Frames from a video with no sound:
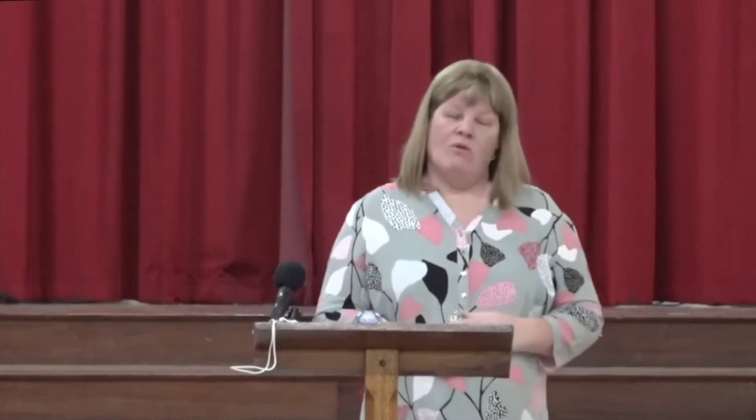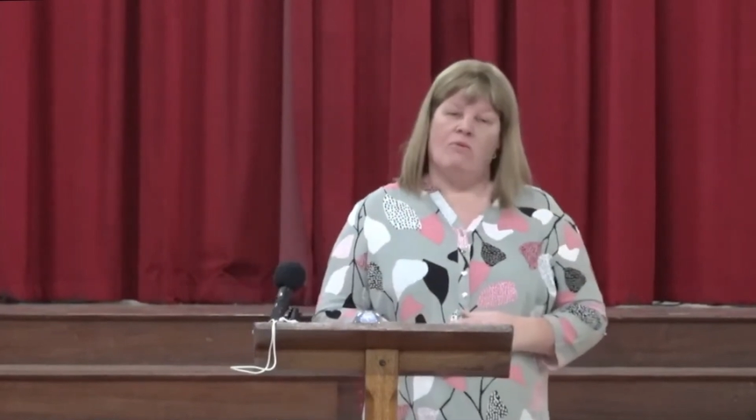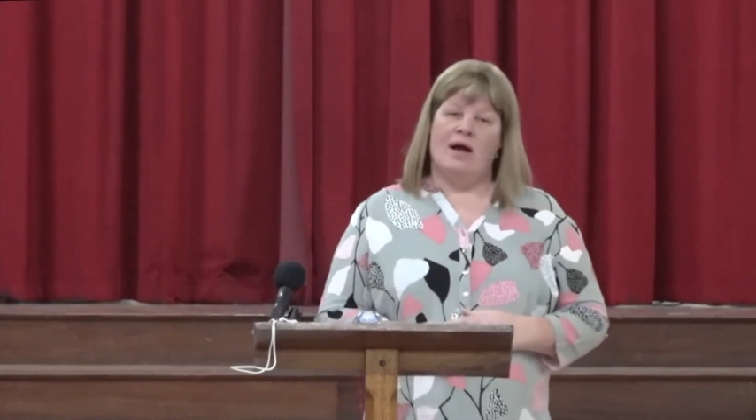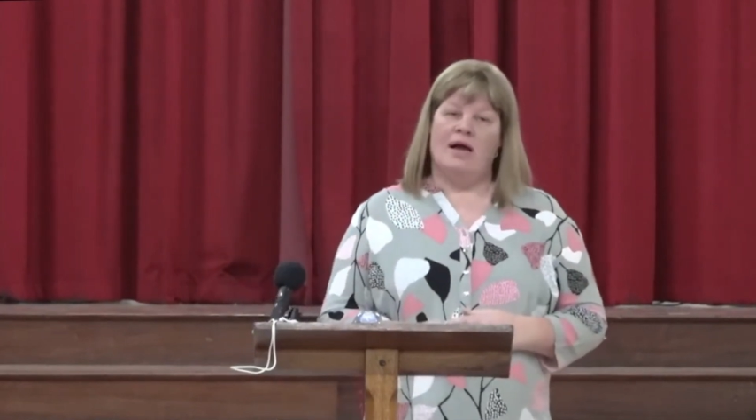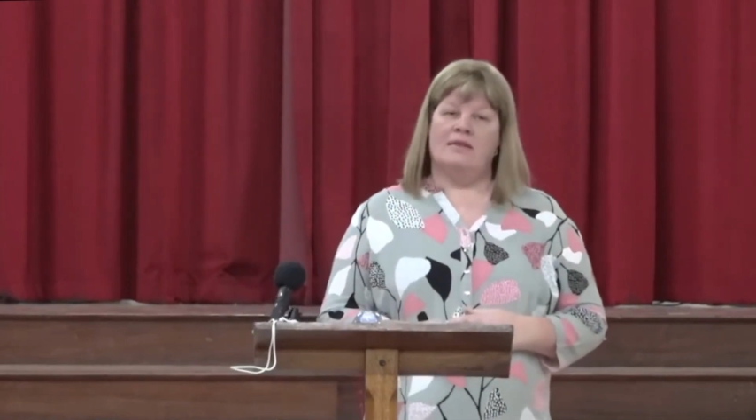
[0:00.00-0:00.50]

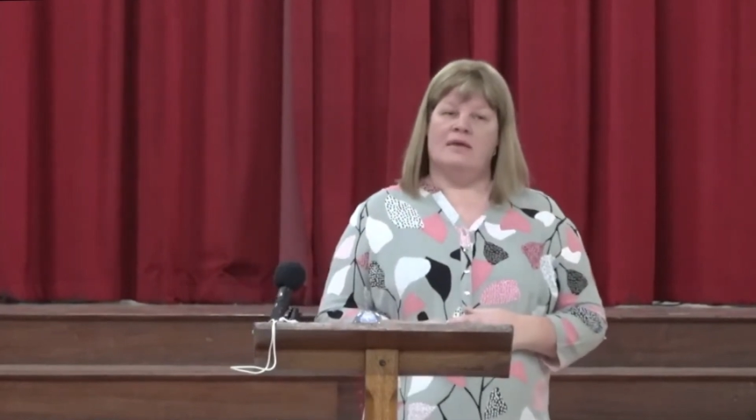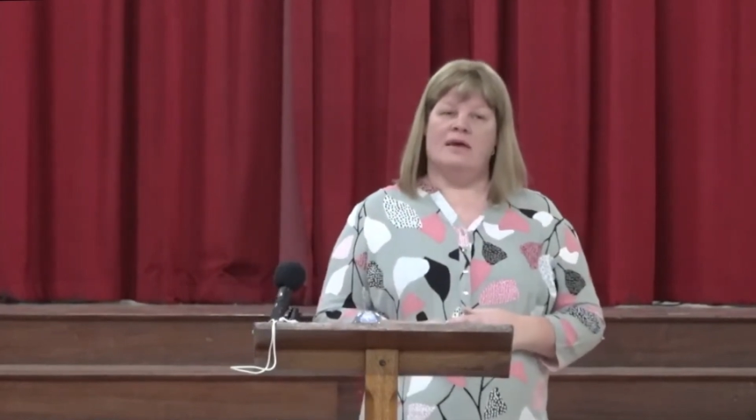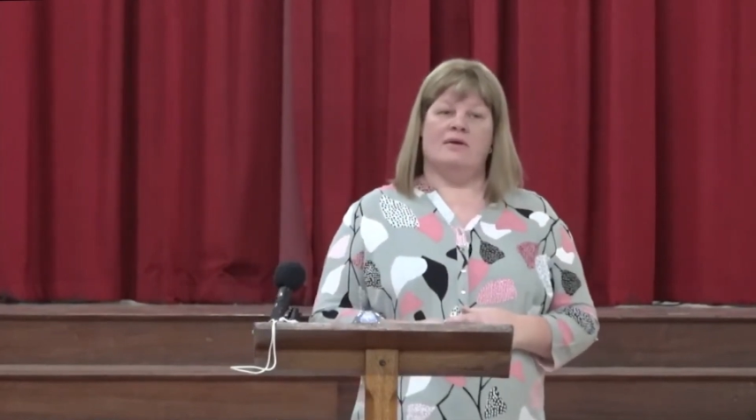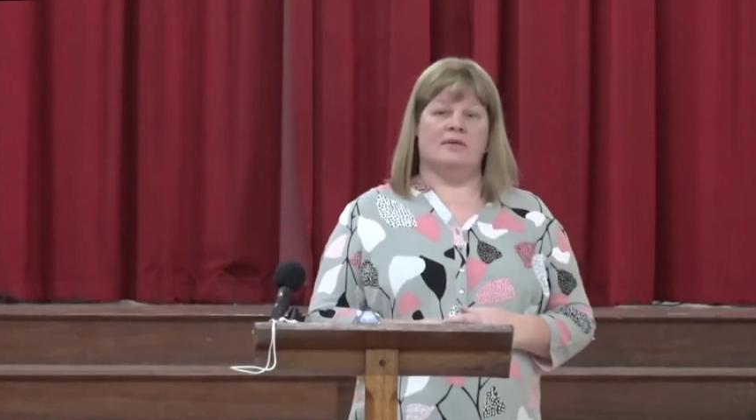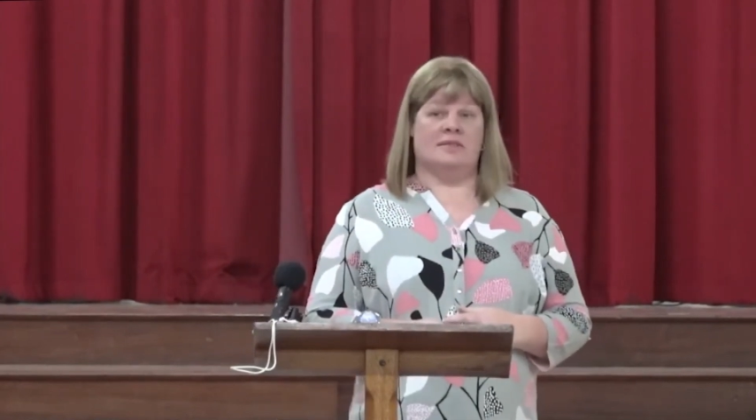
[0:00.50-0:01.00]
why
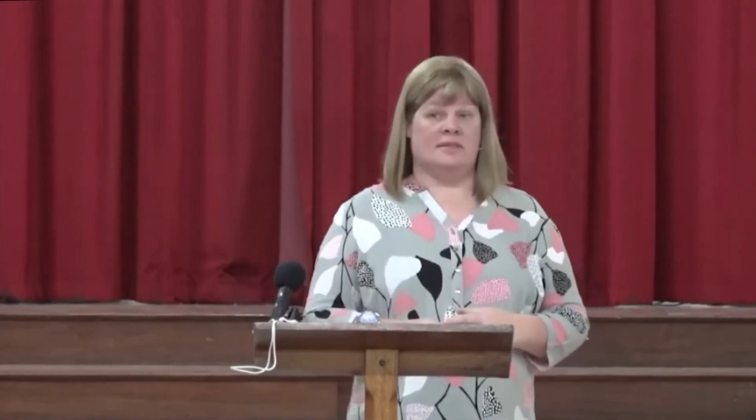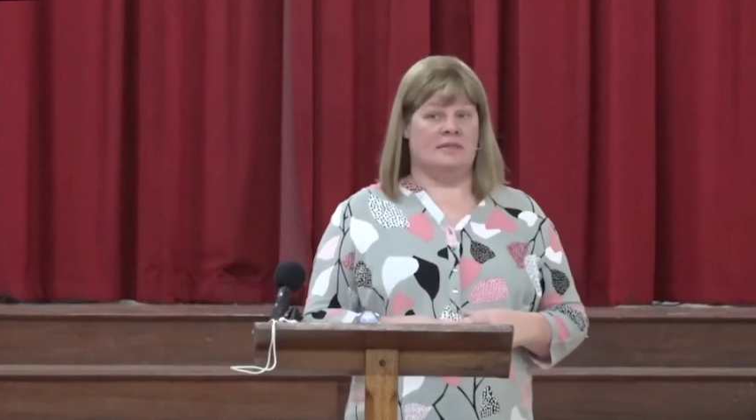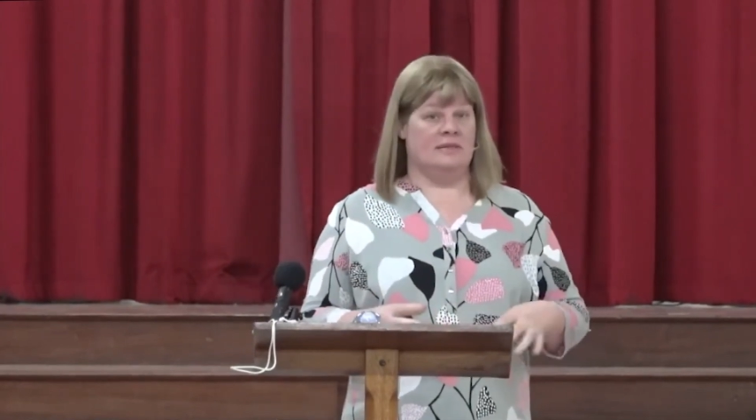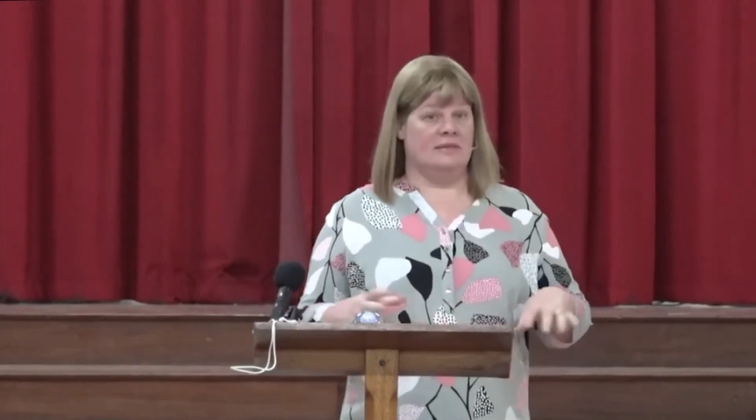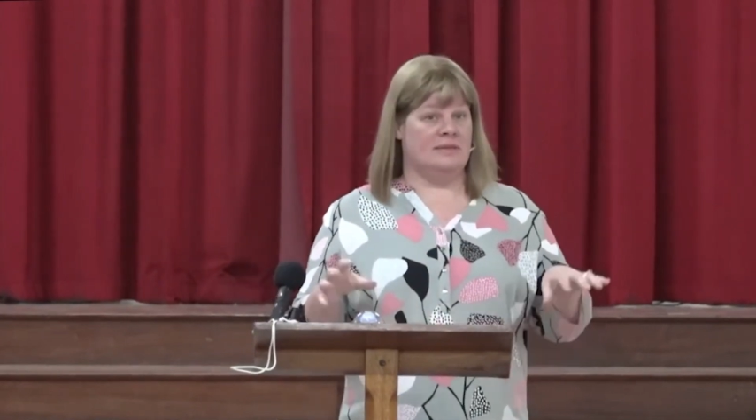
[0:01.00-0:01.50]
they are
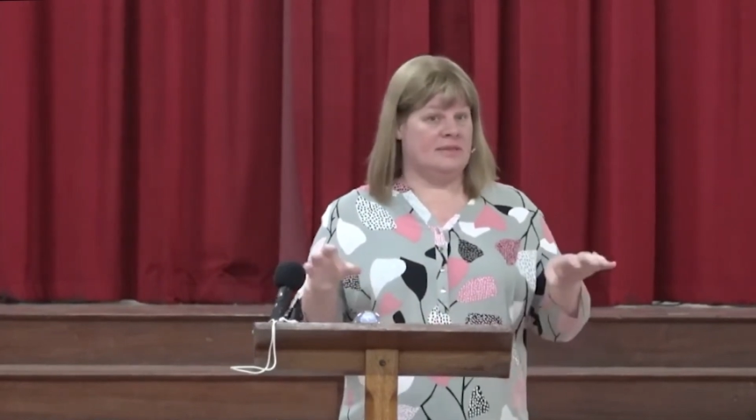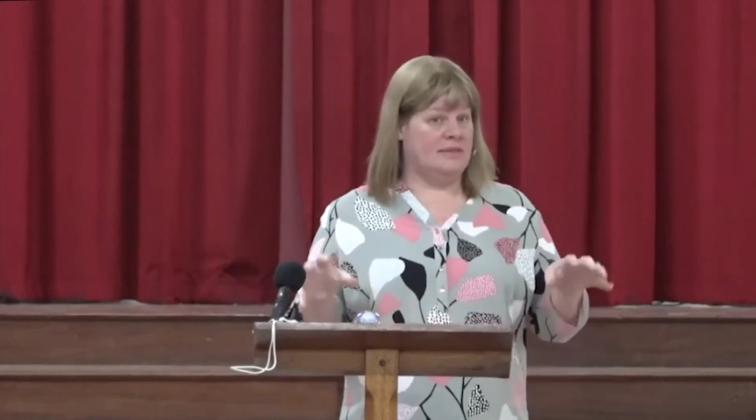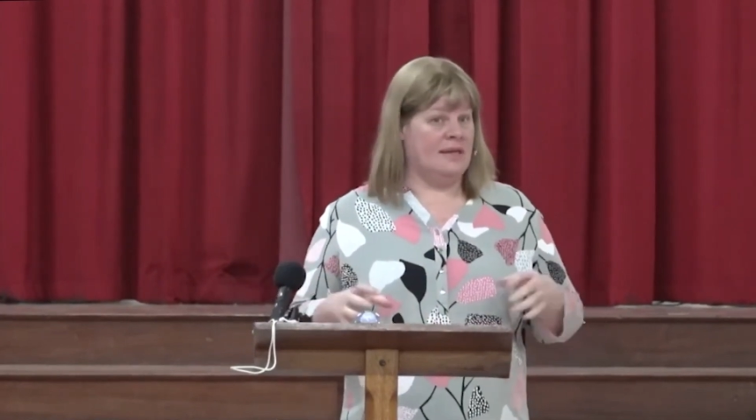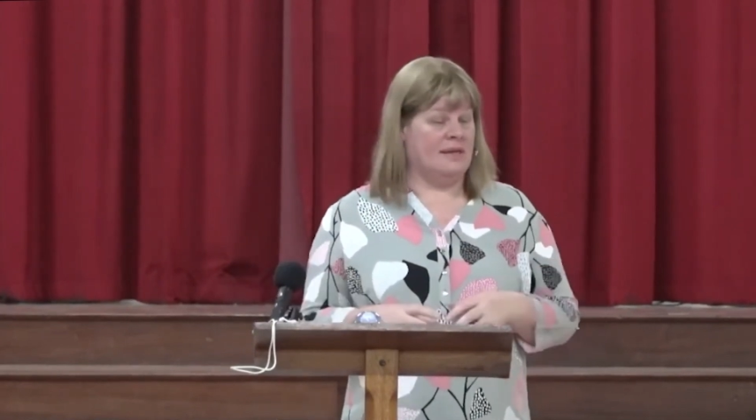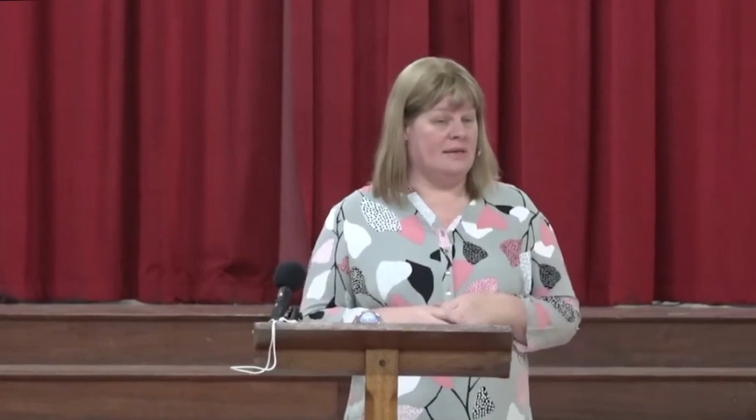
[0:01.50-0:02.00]
still
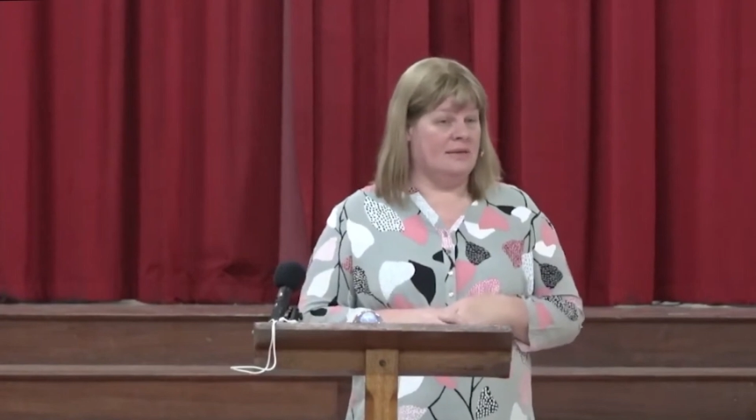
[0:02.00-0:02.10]
sick.